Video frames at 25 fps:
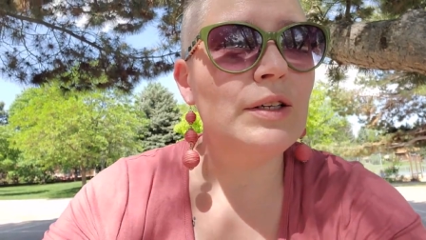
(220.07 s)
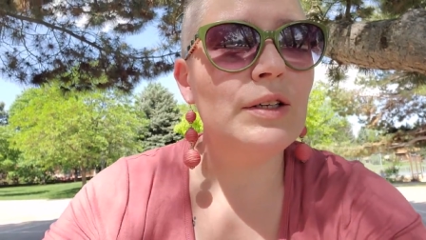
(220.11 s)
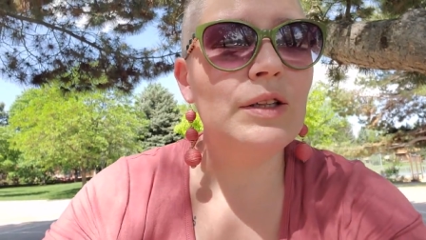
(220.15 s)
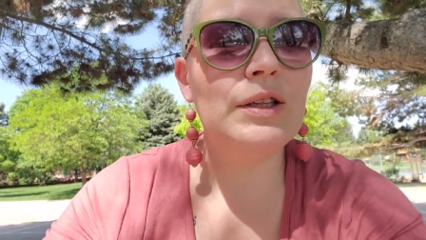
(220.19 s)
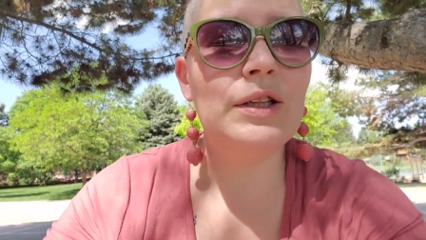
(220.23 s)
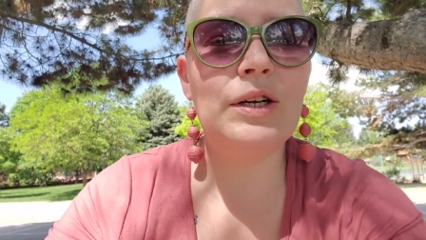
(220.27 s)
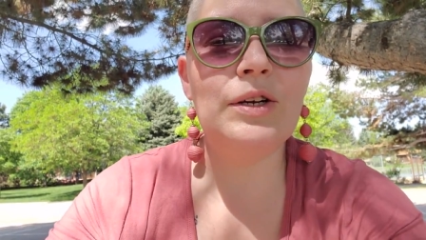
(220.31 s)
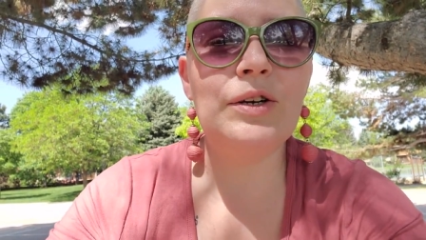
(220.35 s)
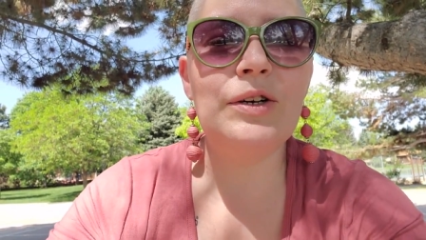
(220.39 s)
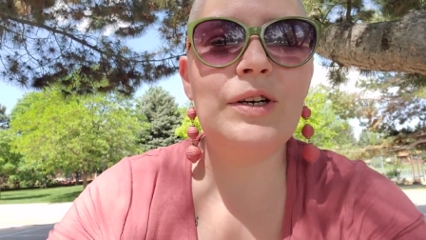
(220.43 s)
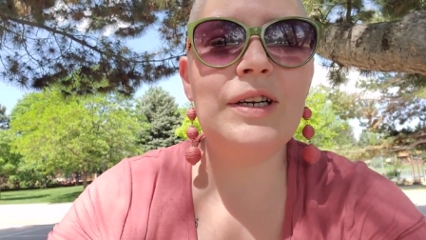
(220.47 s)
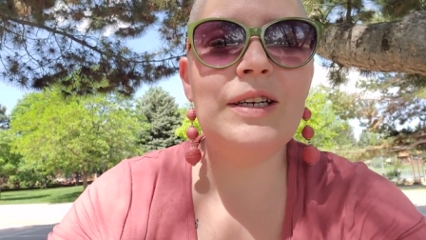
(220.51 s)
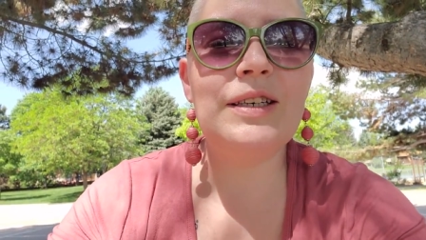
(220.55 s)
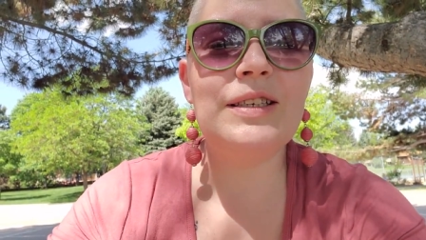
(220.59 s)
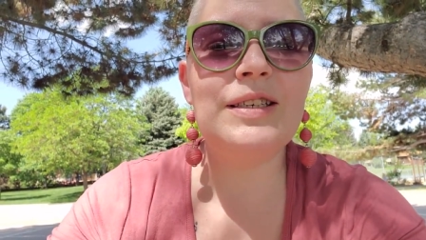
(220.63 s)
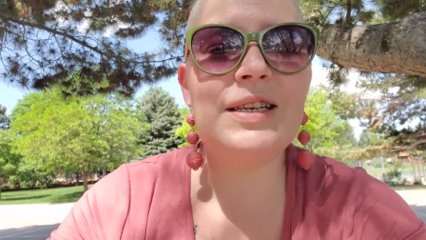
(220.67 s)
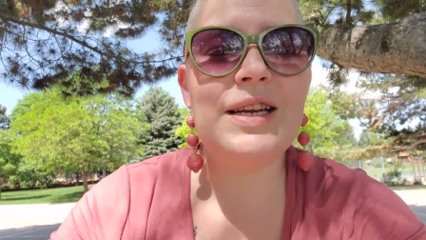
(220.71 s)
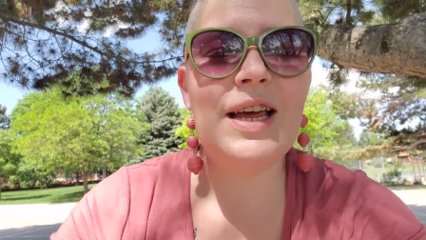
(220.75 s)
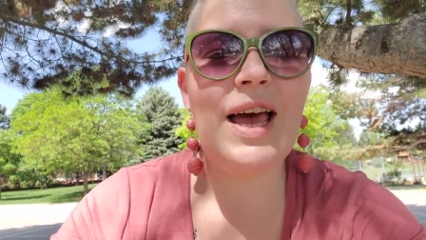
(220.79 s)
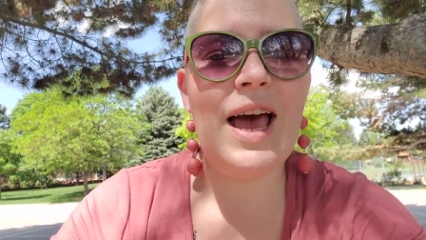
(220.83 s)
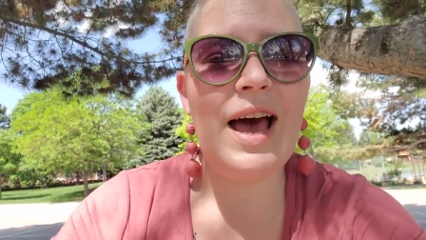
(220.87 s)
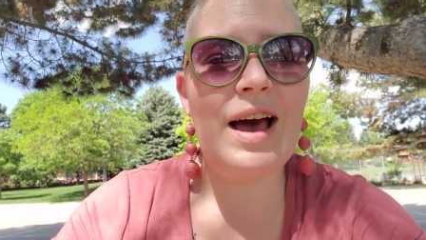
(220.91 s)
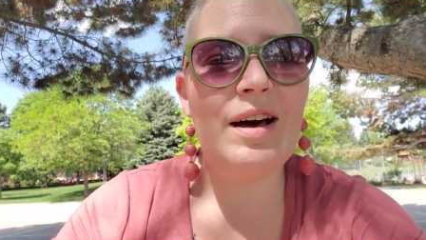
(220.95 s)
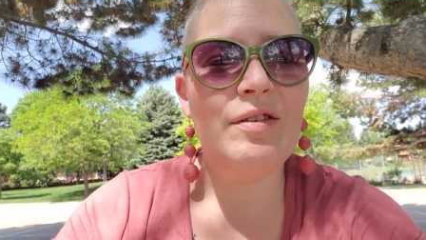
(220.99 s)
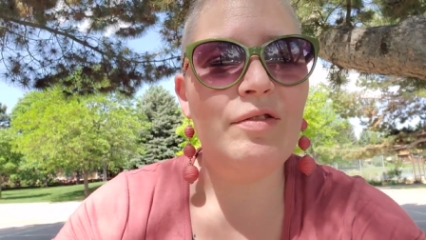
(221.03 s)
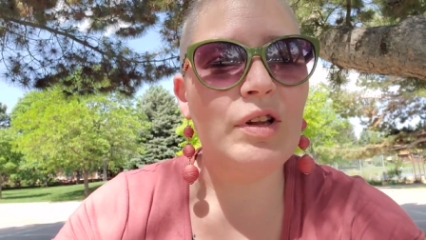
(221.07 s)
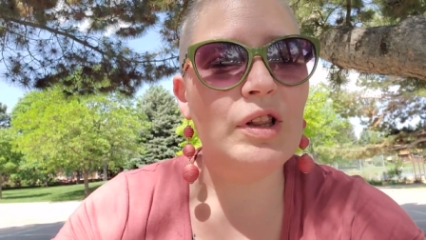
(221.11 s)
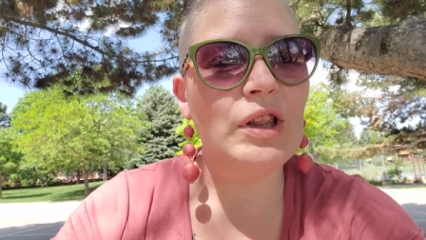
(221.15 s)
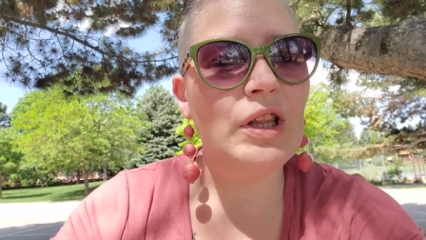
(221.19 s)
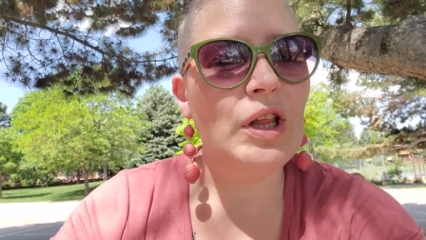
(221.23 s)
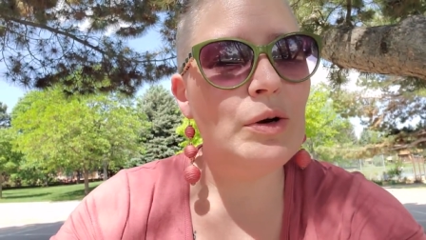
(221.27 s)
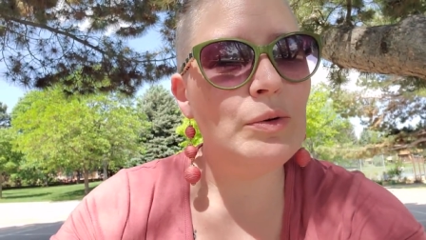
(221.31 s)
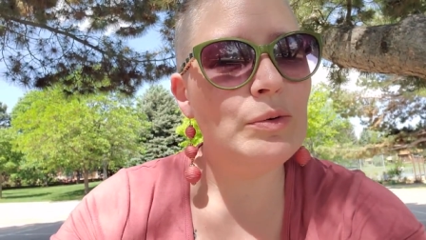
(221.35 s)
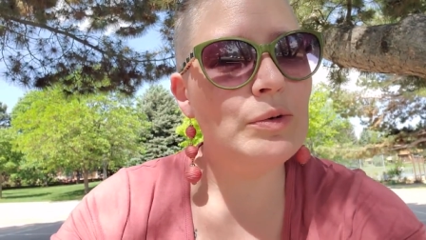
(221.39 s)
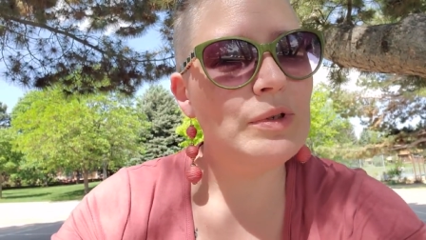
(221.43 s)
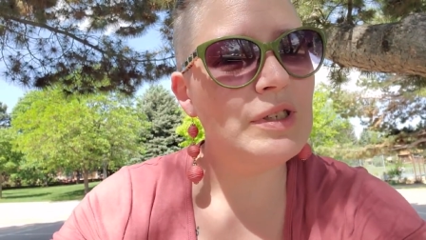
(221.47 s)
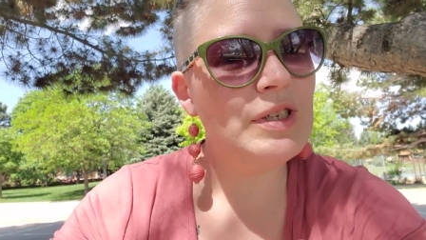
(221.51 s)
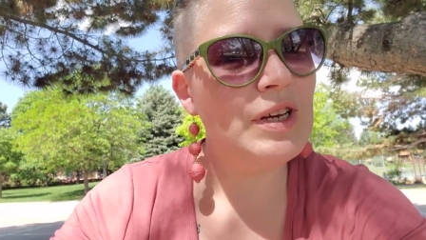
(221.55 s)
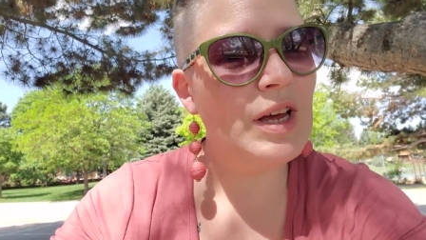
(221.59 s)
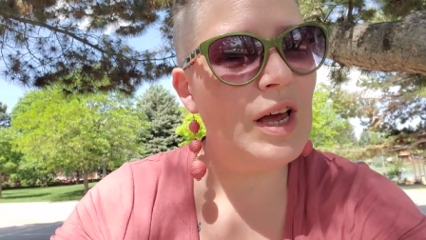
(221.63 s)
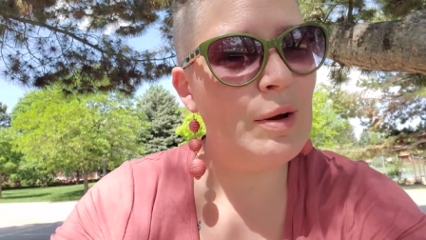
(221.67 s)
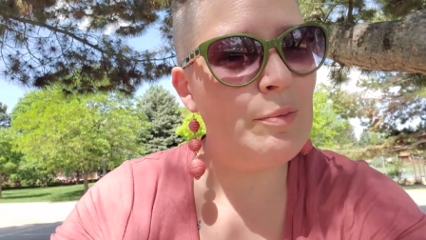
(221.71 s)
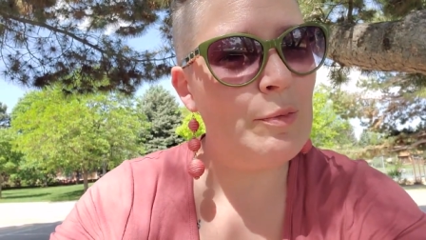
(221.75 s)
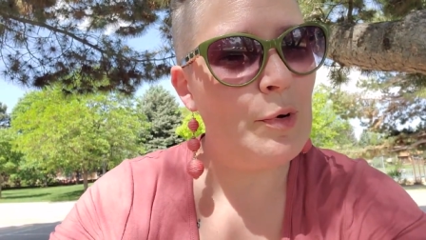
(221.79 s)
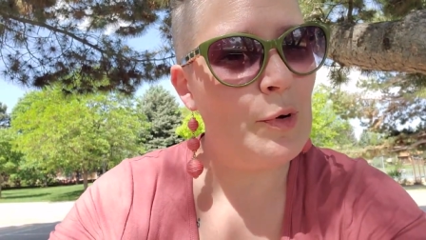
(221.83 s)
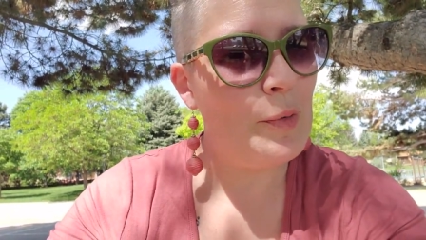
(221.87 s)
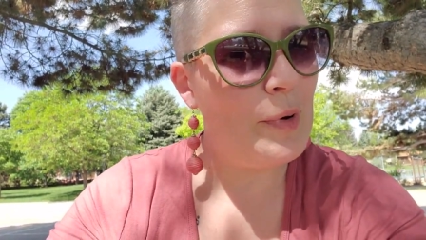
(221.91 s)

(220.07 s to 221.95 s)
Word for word: learning to have alone time